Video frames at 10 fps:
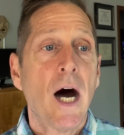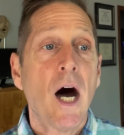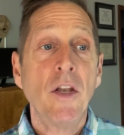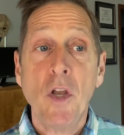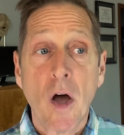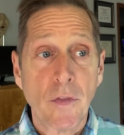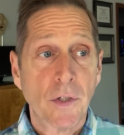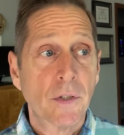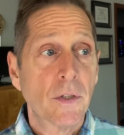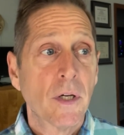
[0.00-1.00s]

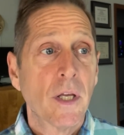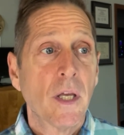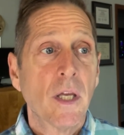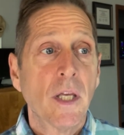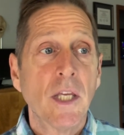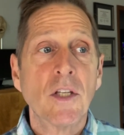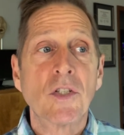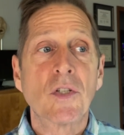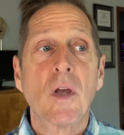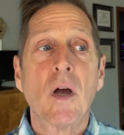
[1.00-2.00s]
Another
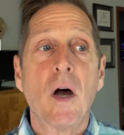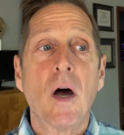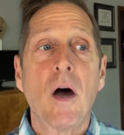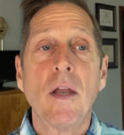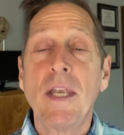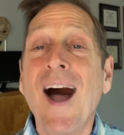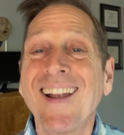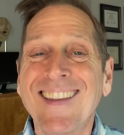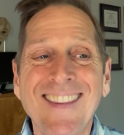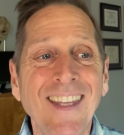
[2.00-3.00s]
is
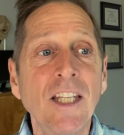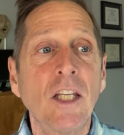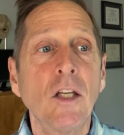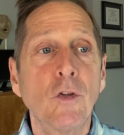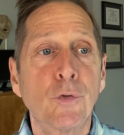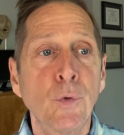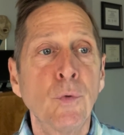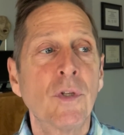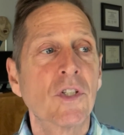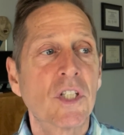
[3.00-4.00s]
not thinking through
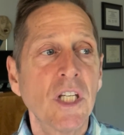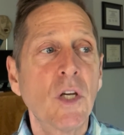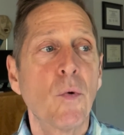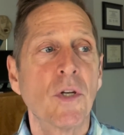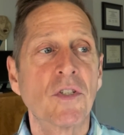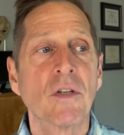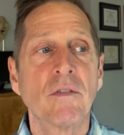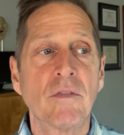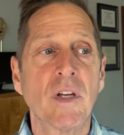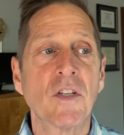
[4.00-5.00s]
the sequence of
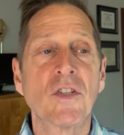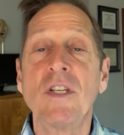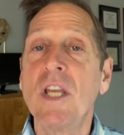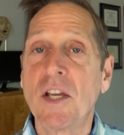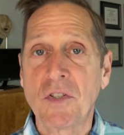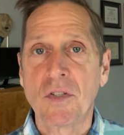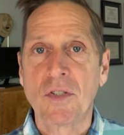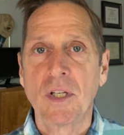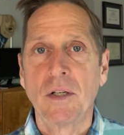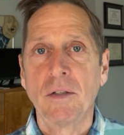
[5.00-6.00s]
events
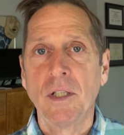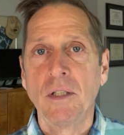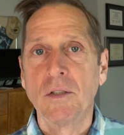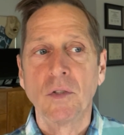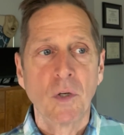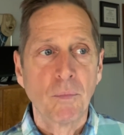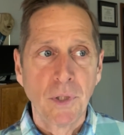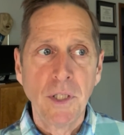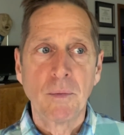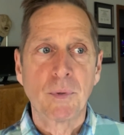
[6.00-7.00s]
necessary to
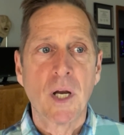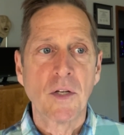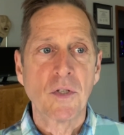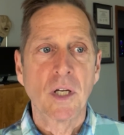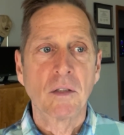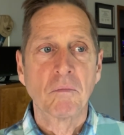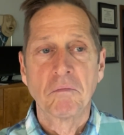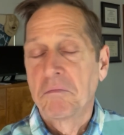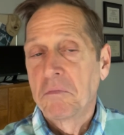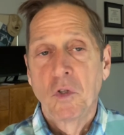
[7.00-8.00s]
complete a project.
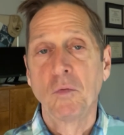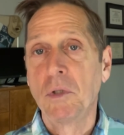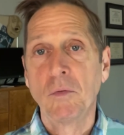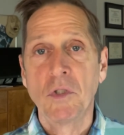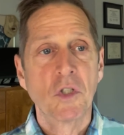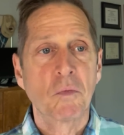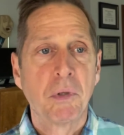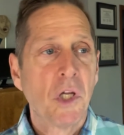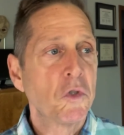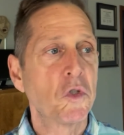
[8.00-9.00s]
Could be we just
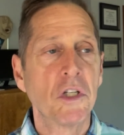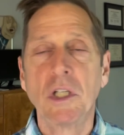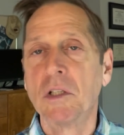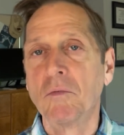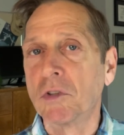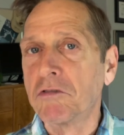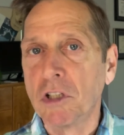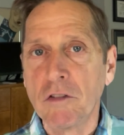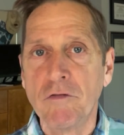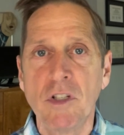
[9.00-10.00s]
plunged in, we're
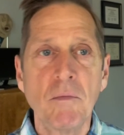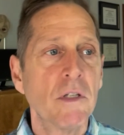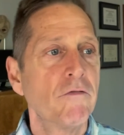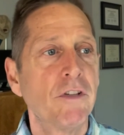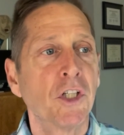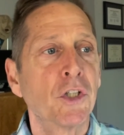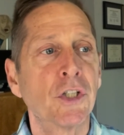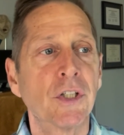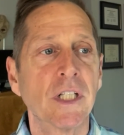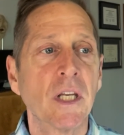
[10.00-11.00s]
full of vim and
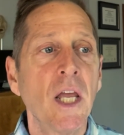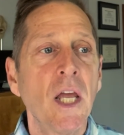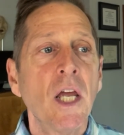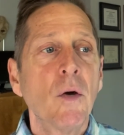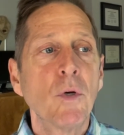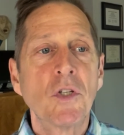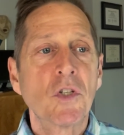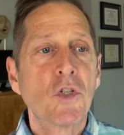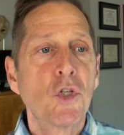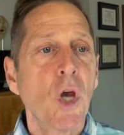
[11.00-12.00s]
vigor, and we
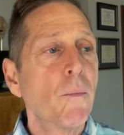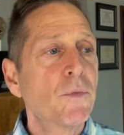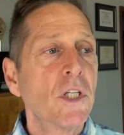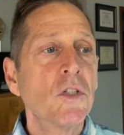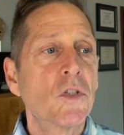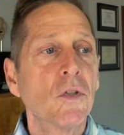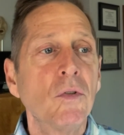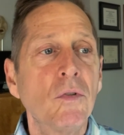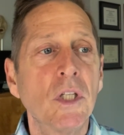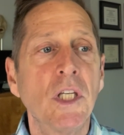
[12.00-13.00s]
just jumped
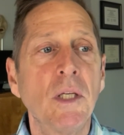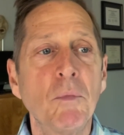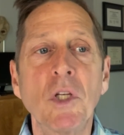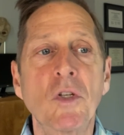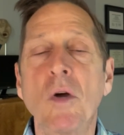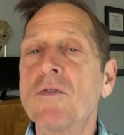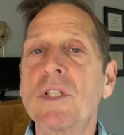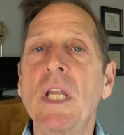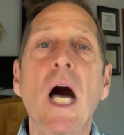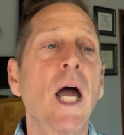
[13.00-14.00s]
into the midtones
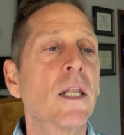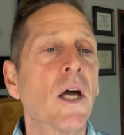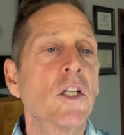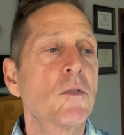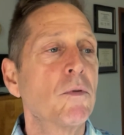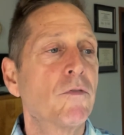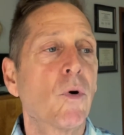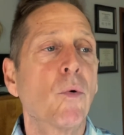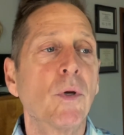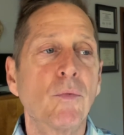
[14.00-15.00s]
and the highlights
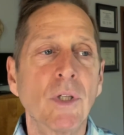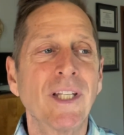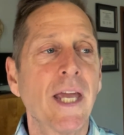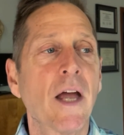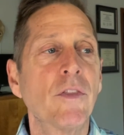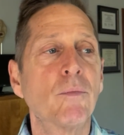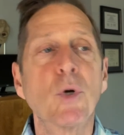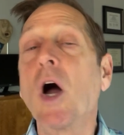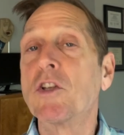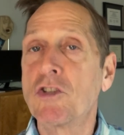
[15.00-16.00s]
before we really had the
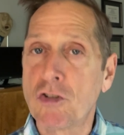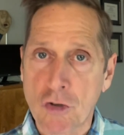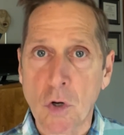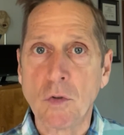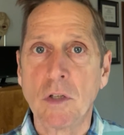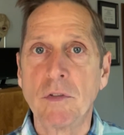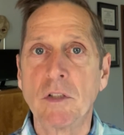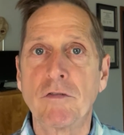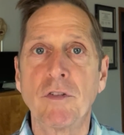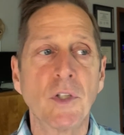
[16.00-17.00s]
broad stroke of
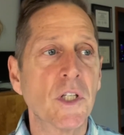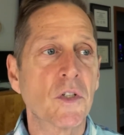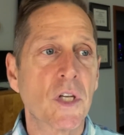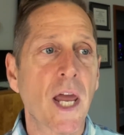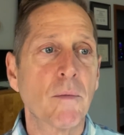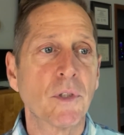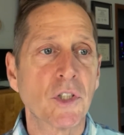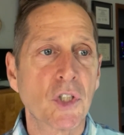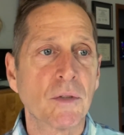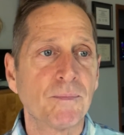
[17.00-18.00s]
it fully established.